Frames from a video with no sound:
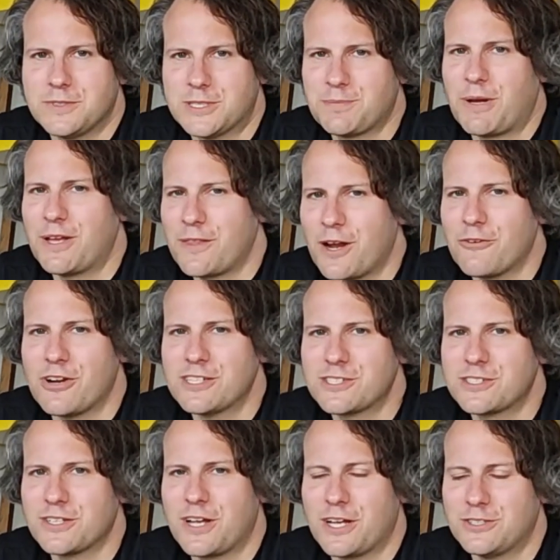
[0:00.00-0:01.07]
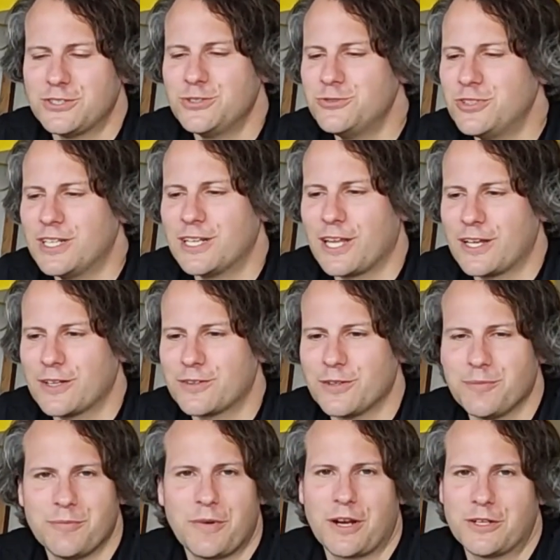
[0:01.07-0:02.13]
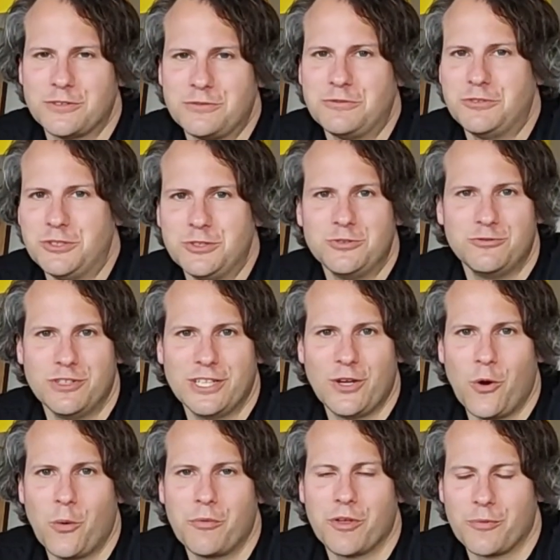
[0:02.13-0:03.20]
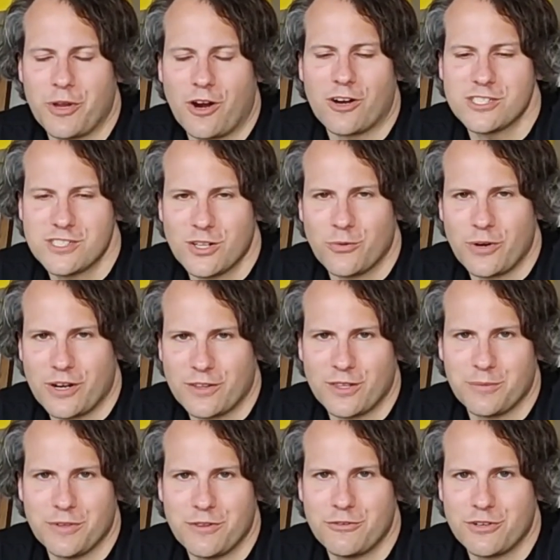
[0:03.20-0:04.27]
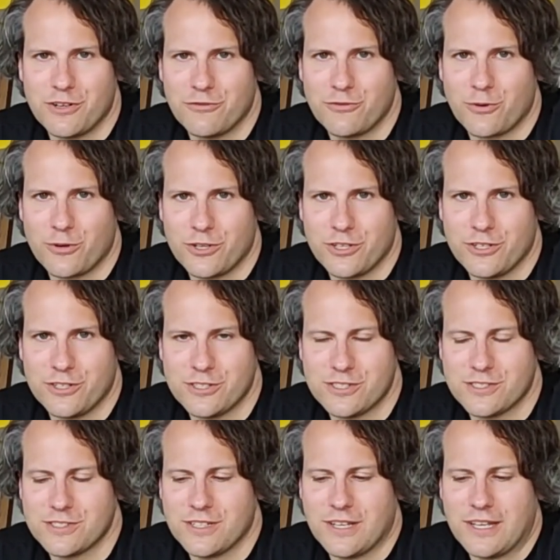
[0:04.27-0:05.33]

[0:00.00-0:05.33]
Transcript: despite that risk, I do really like them, and I do really hope that we are still wearing them in three or four years.